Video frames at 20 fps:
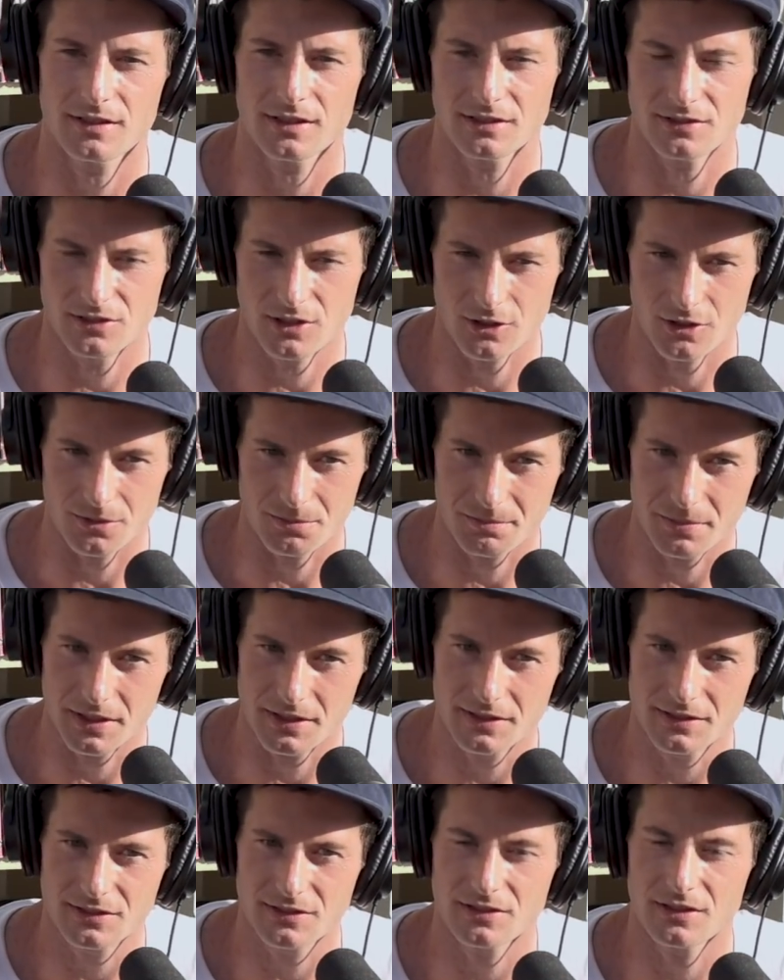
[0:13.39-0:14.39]
is called
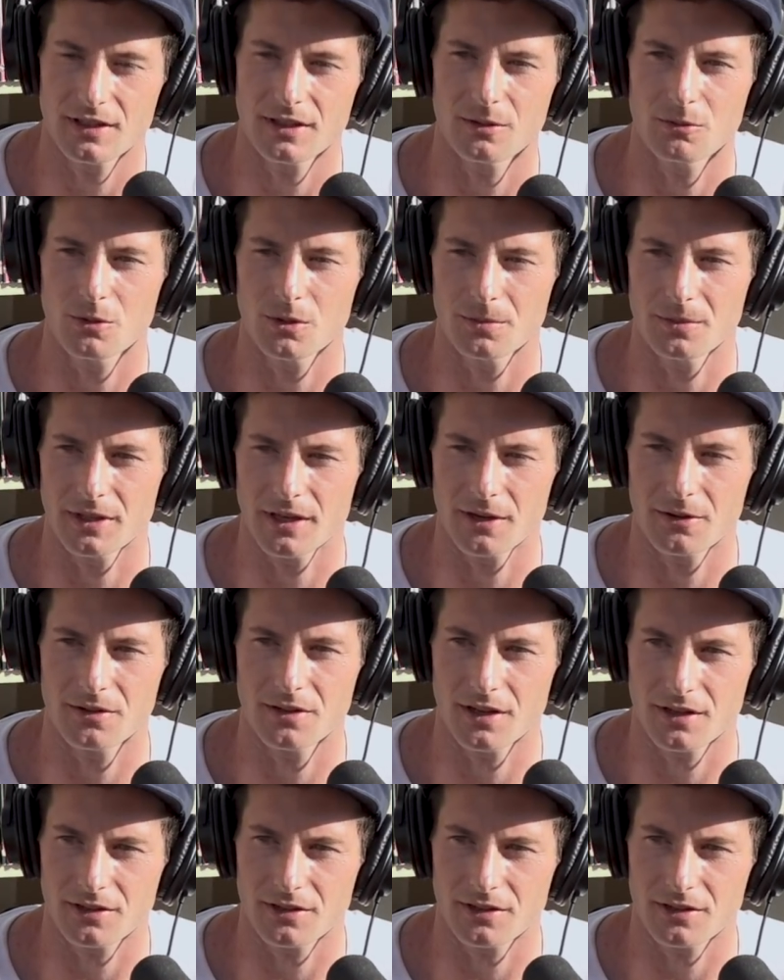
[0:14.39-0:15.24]
Peace, and will be out in